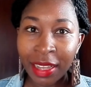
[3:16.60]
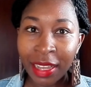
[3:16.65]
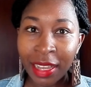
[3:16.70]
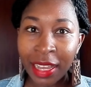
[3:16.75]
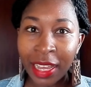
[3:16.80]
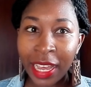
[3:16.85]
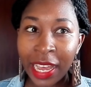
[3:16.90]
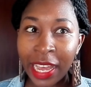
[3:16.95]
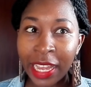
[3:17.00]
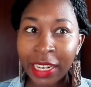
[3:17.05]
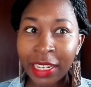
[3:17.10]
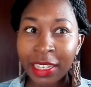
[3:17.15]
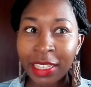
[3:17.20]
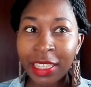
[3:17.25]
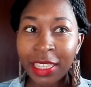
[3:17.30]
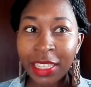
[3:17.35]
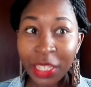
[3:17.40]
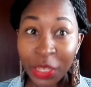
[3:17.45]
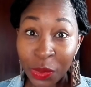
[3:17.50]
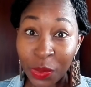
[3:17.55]
And
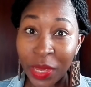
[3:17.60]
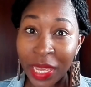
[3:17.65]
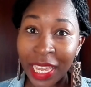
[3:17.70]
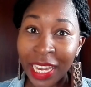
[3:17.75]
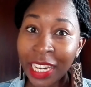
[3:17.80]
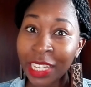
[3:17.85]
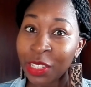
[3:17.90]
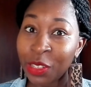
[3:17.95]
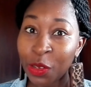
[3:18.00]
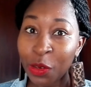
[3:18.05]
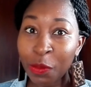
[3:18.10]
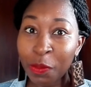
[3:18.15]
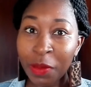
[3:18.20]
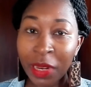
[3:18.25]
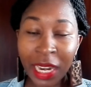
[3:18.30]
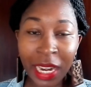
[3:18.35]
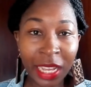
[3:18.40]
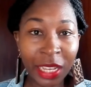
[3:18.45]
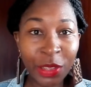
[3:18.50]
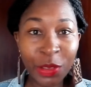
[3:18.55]
this weekend has taught me,
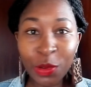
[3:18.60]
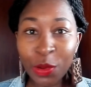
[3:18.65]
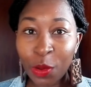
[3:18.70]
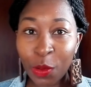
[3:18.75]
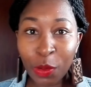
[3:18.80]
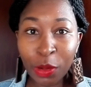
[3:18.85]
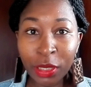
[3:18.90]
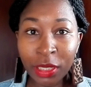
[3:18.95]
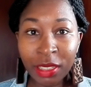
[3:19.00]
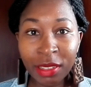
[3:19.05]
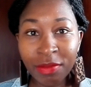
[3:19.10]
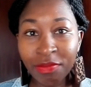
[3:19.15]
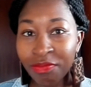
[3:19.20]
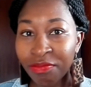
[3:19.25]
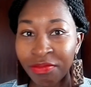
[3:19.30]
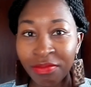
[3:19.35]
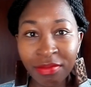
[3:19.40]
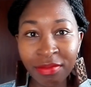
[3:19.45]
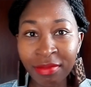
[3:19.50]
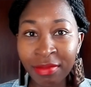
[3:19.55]
like, you know what?
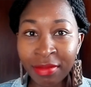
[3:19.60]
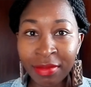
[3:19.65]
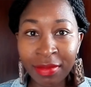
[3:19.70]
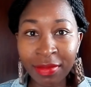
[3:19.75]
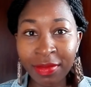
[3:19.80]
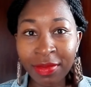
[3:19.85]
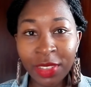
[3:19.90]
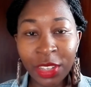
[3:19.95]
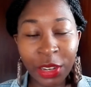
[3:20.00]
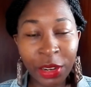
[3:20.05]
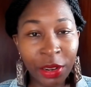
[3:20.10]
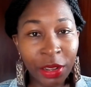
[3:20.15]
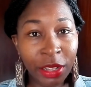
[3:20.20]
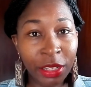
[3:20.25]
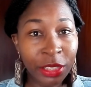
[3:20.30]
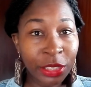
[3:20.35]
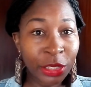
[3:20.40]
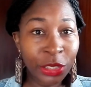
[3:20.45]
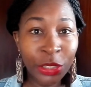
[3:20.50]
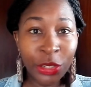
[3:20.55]
Mm-mm, girl,
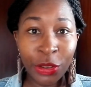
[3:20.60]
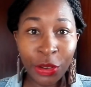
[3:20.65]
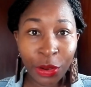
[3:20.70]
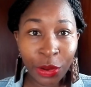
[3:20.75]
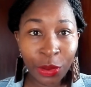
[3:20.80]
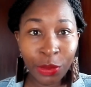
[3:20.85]
no.